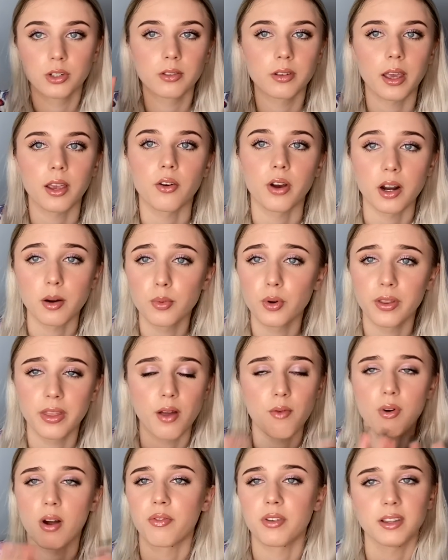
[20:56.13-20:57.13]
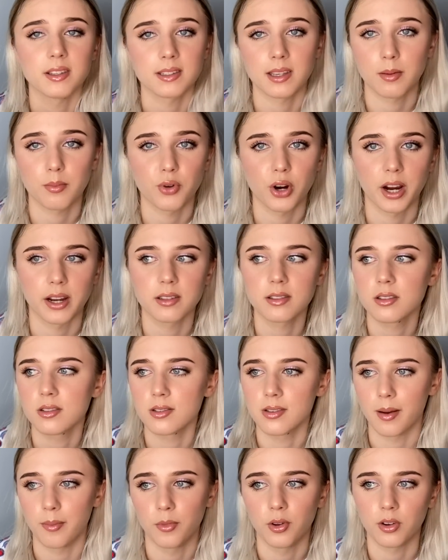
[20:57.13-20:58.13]
incredible, and they're roughly the same price,
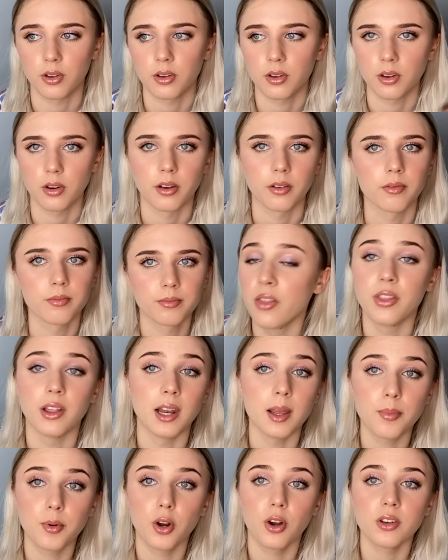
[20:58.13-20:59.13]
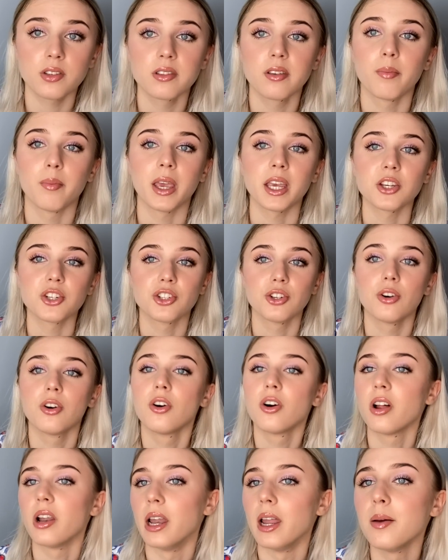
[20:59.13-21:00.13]
so I'm not gonna, you know. The lip gloss makes
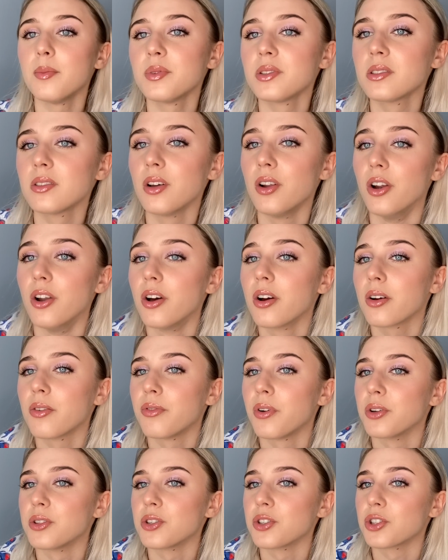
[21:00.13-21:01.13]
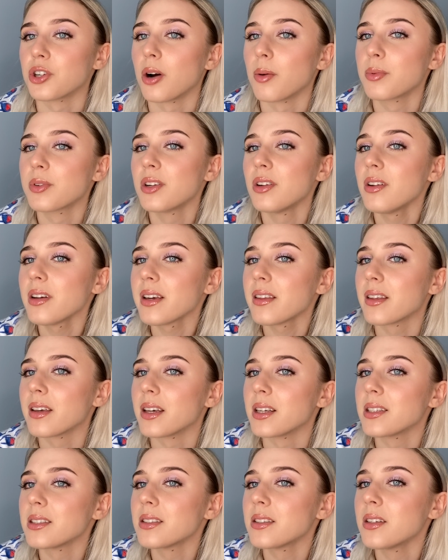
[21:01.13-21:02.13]
your lips look photoshopped. Look at
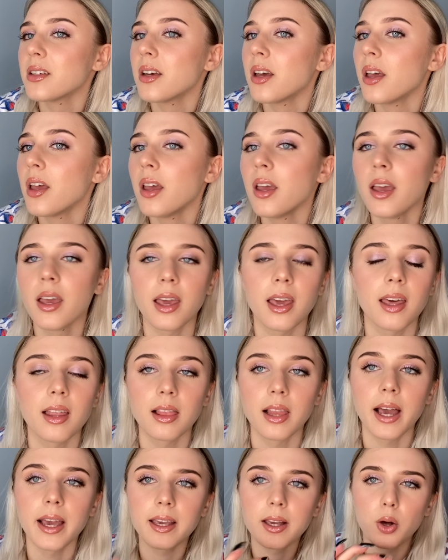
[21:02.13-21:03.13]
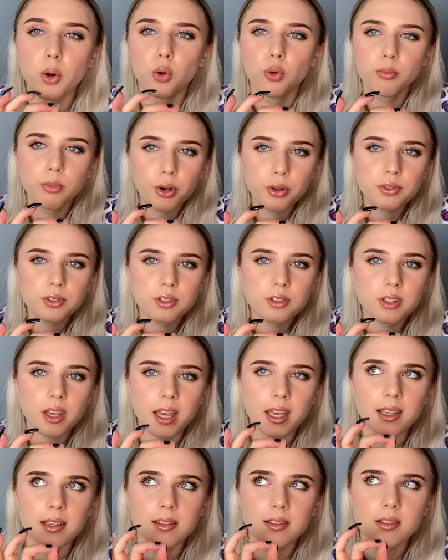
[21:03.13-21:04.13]
this. It like almost
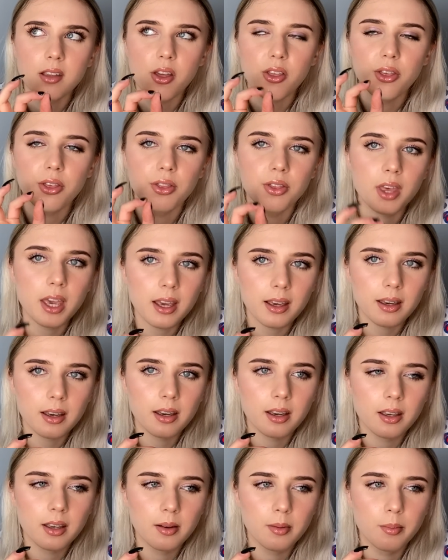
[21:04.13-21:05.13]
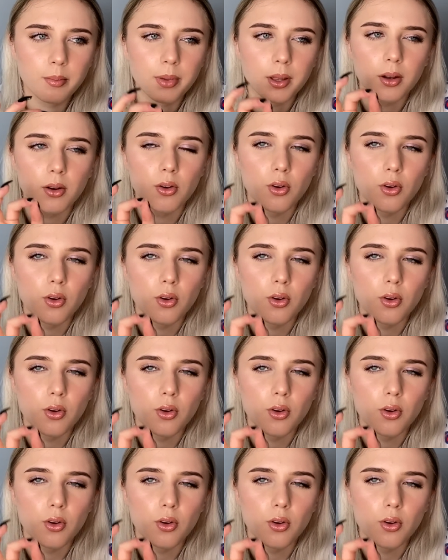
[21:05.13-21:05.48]
is thick, but